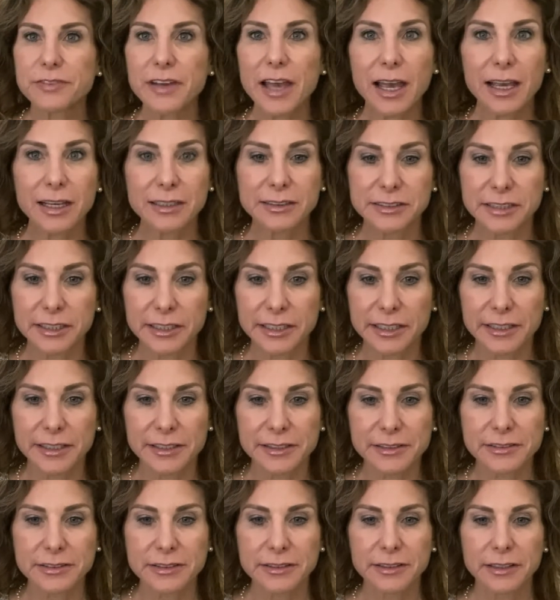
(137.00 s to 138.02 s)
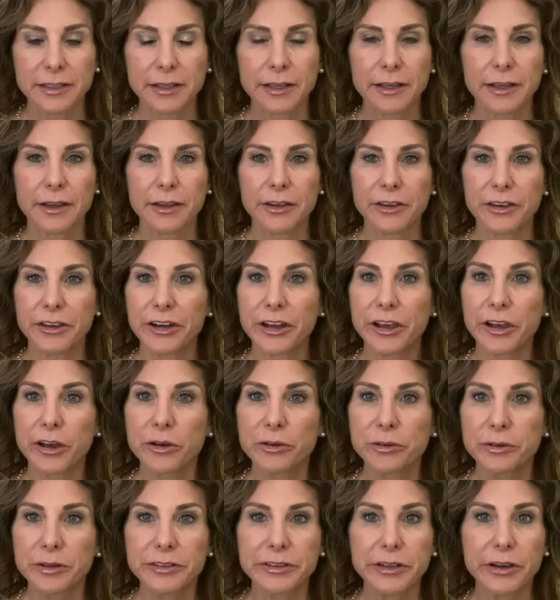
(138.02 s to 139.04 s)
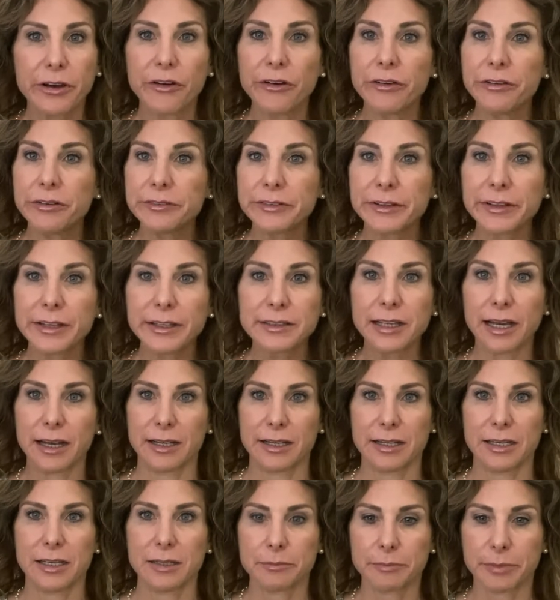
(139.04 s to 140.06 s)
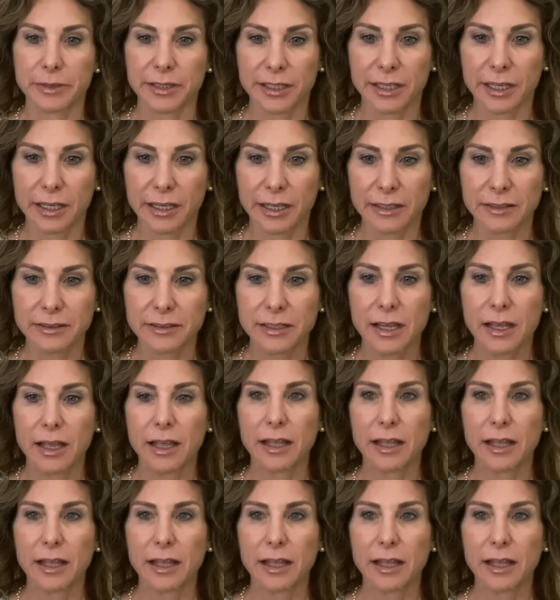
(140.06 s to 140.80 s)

fact is, the only diet plan